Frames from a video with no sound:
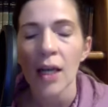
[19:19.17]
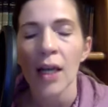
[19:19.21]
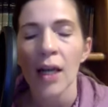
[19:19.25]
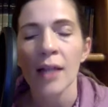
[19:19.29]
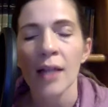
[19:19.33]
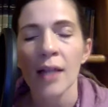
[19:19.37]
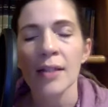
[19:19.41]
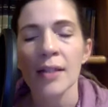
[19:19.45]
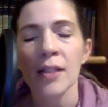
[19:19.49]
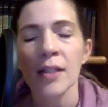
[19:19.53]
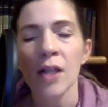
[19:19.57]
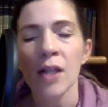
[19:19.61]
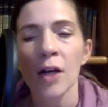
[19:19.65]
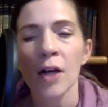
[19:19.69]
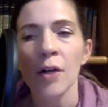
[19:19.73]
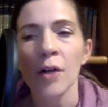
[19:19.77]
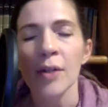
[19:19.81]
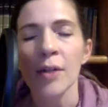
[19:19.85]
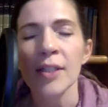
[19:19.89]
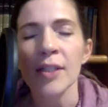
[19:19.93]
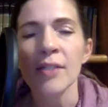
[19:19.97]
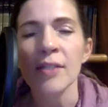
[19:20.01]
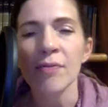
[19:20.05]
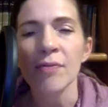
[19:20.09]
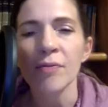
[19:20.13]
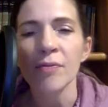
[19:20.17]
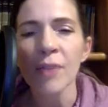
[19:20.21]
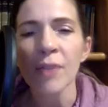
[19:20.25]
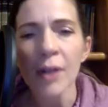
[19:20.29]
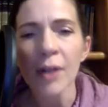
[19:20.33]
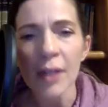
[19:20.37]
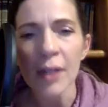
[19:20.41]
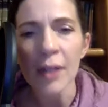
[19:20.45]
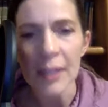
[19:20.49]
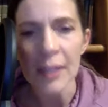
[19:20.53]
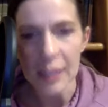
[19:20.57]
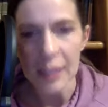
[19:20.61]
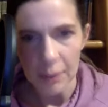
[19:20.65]
And Sadako is
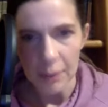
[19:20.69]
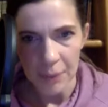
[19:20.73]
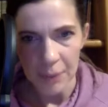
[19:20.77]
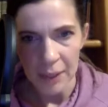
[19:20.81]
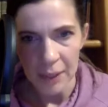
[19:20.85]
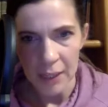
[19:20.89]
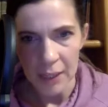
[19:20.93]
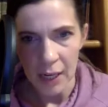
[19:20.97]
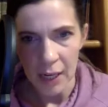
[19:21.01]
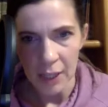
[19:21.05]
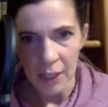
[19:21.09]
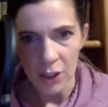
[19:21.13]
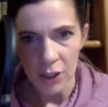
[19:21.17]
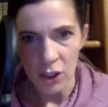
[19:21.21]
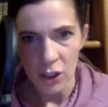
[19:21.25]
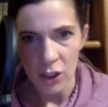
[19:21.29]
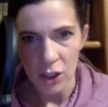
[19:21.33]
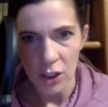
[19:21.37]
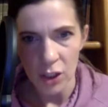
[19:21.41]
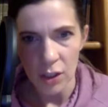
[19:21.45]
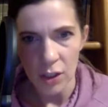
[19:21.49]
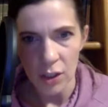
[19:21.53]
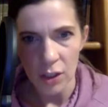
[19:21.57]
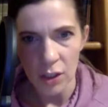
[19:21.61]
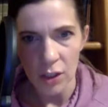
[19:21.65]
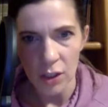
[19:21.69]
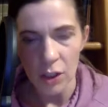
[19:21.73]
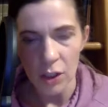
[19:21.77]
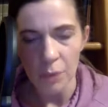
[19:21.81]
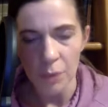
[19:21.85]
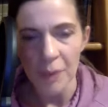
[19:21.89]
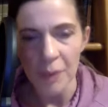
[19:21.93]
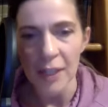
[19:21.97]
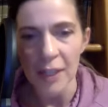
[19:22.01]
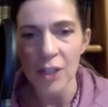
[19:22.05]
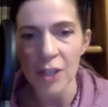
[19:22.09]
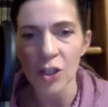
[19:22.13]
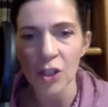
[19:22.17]
very deeply touched,
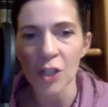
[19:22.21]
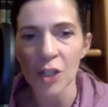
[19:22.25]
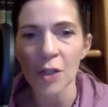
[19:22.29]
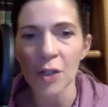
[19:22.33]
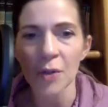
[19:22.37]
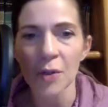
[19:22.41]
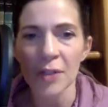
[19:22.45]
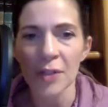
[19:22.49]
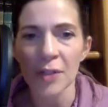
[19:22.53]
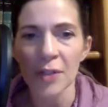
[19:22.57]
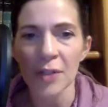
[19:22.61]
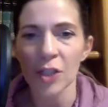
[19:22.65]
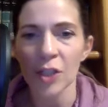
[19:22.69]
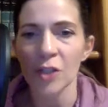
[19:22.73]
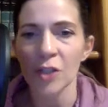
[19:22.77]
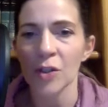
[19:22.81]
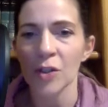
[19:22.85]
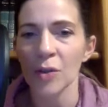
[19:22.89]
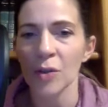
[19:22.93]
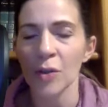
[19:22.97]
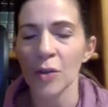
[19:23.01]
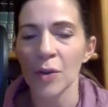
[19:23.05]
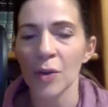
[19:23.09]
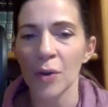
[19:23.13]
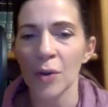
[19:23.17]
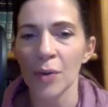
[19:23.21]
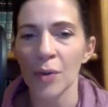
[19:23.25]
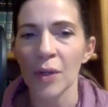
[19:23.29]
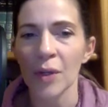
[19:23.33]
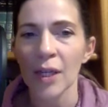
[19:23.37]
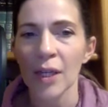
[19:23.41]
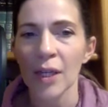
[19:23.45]
because she knows that Chizuko